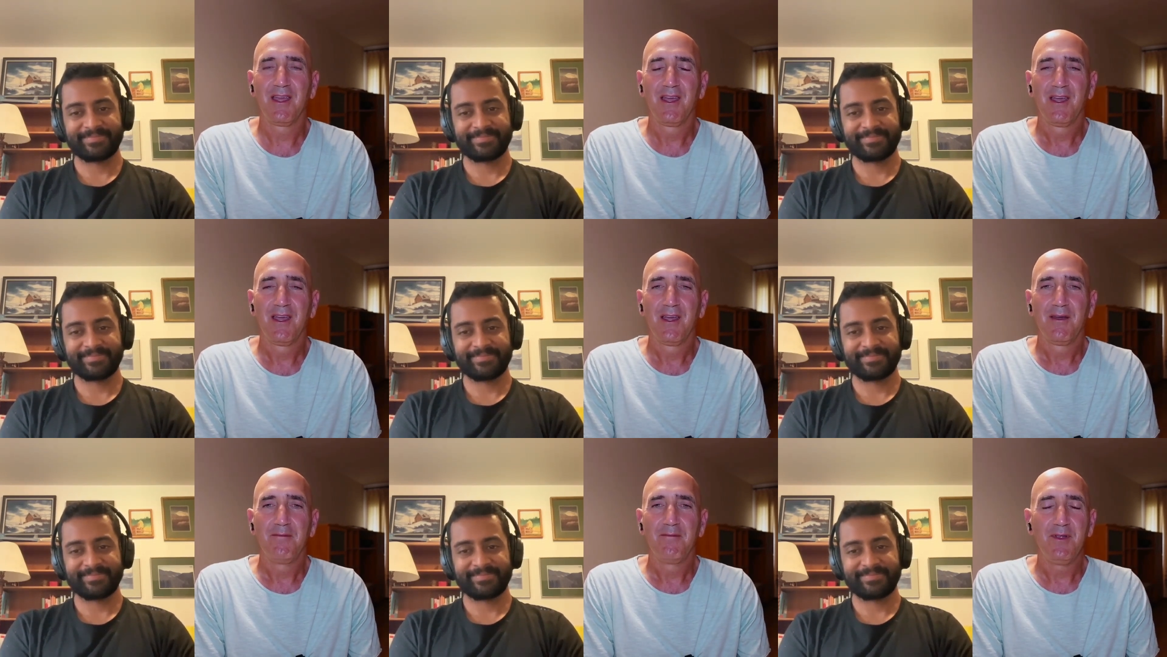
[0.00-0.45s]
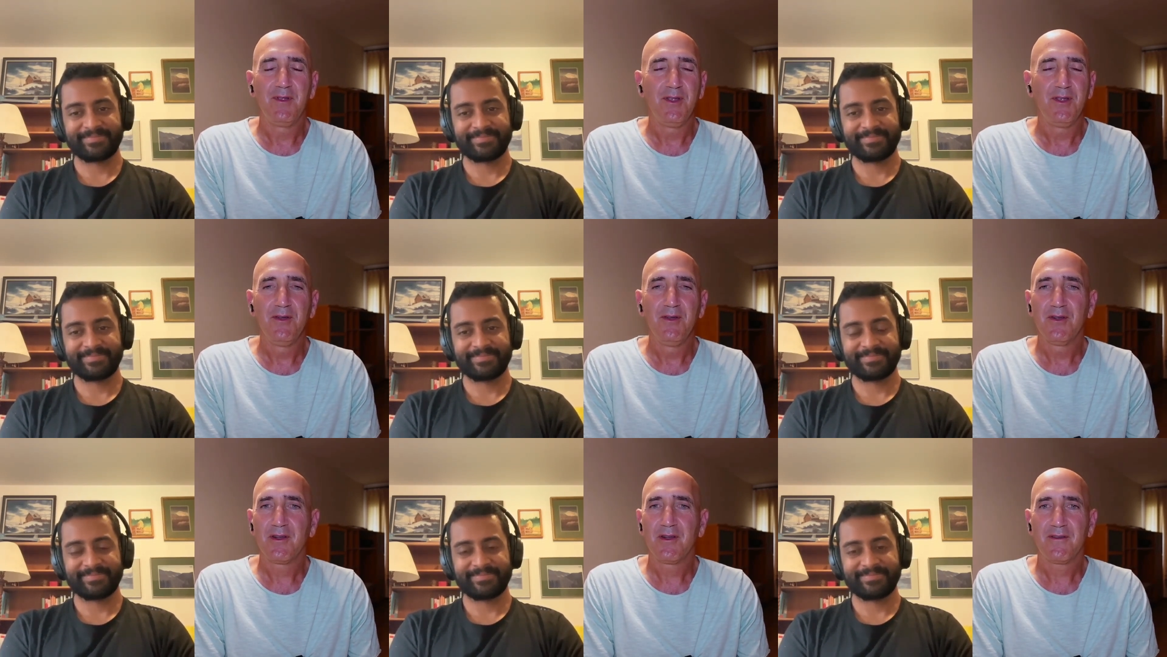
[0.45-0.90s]

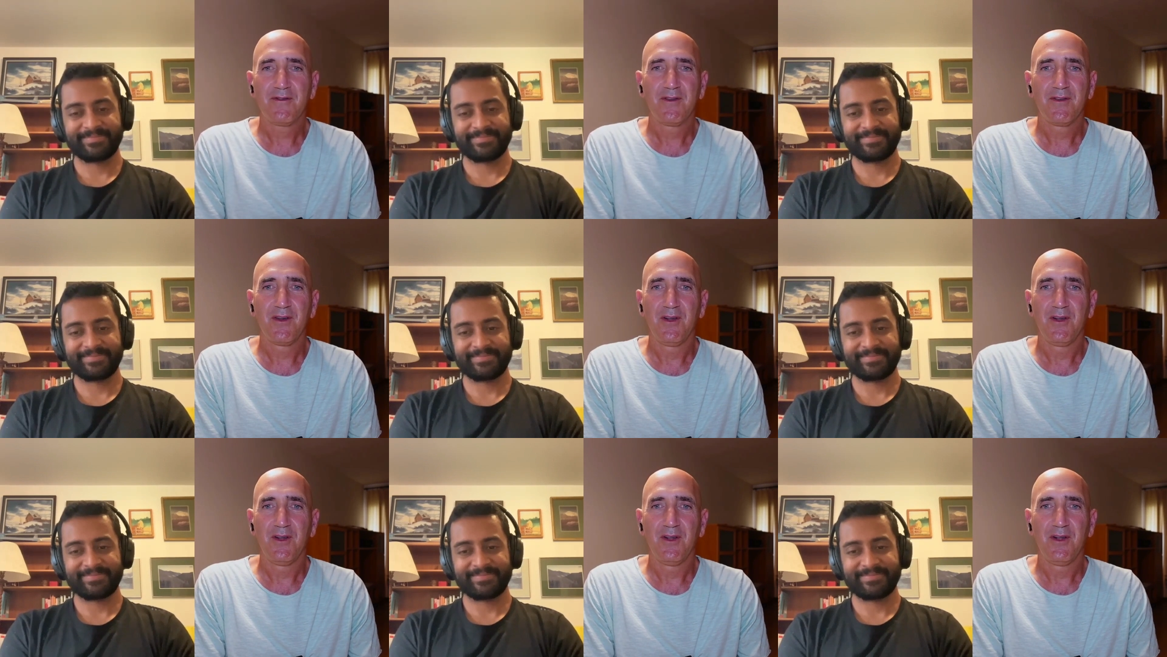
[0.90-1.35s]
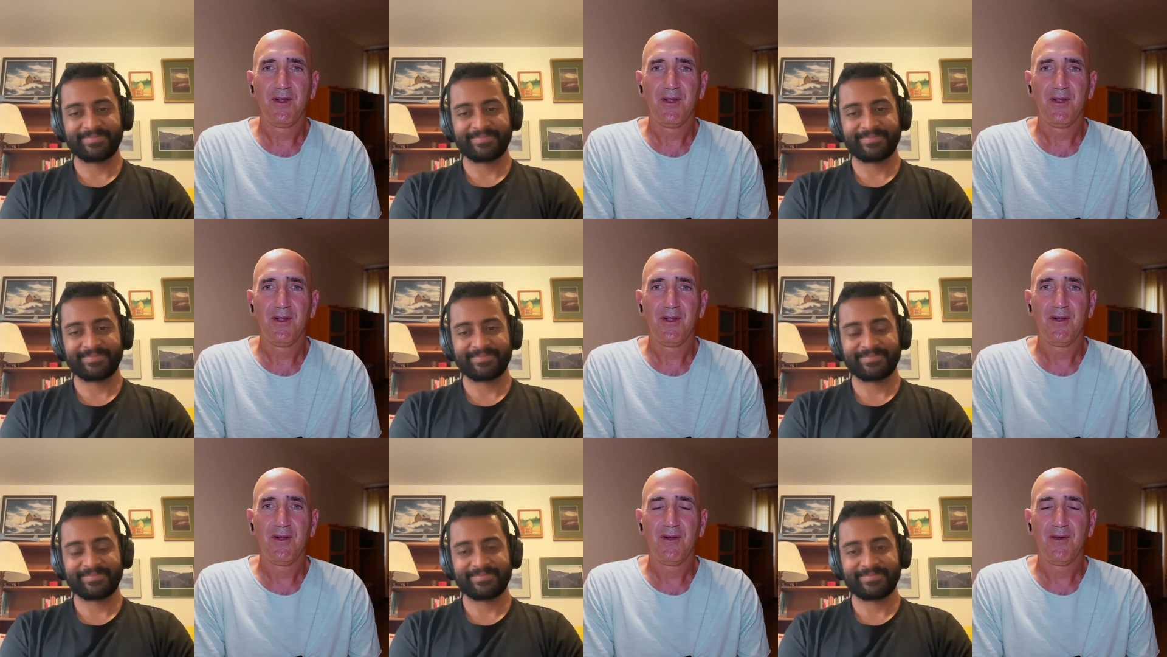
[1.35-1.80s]

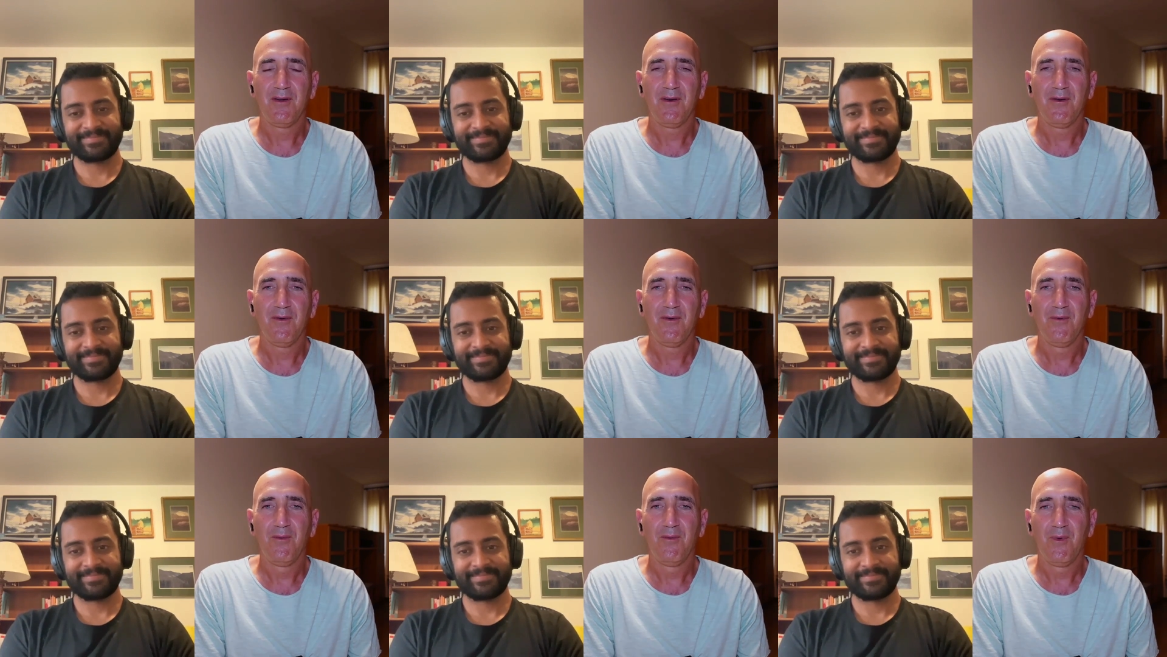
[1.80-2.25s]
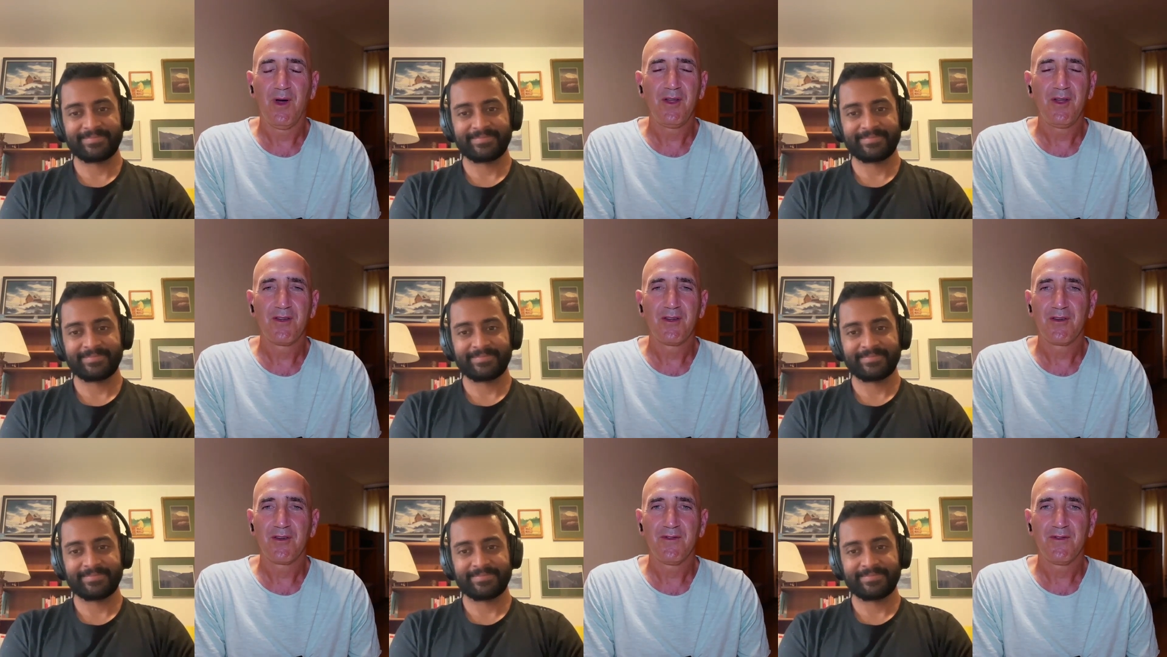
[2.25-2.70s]
Speaker 1: beautiful,
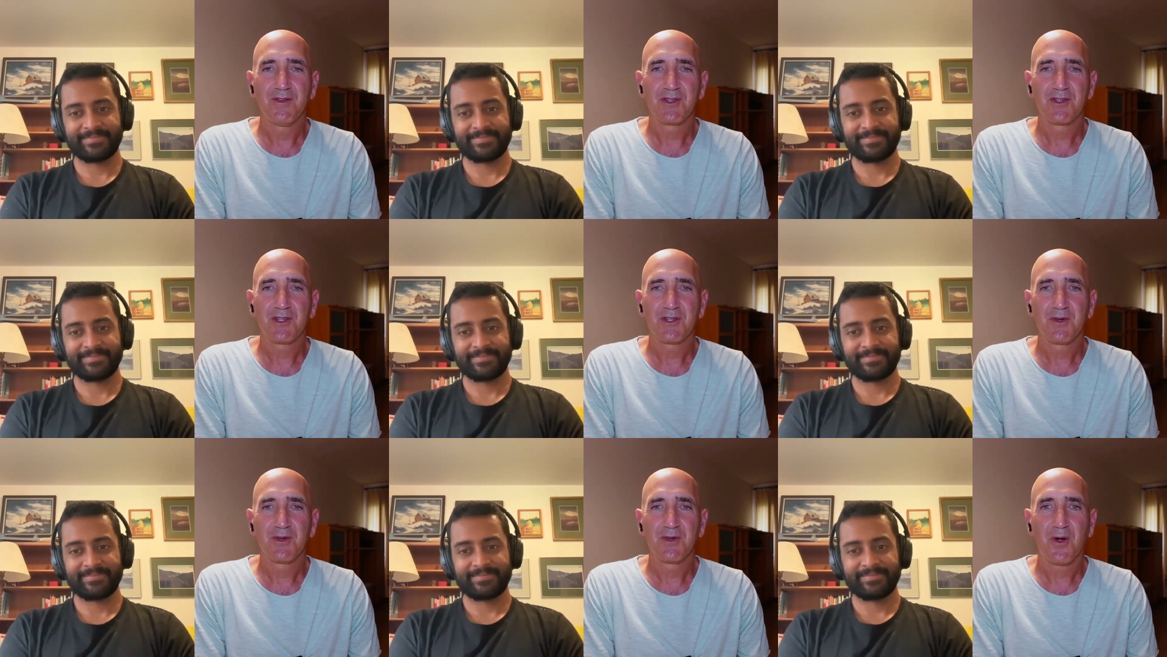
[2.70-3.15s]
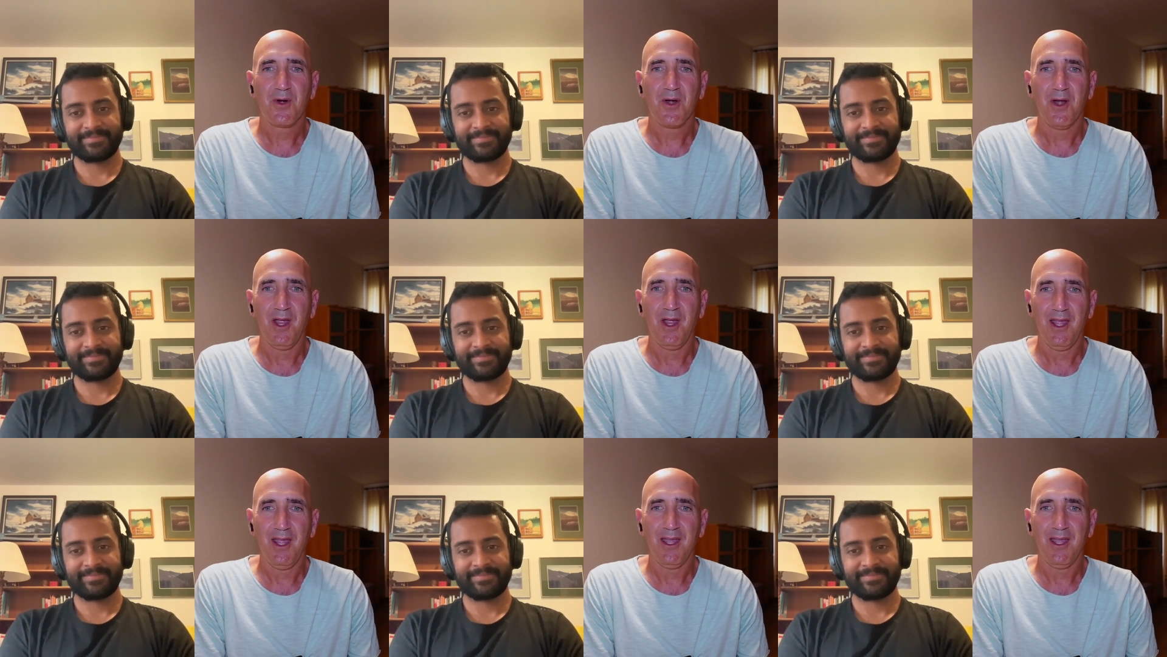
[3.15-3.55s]
wonderful story.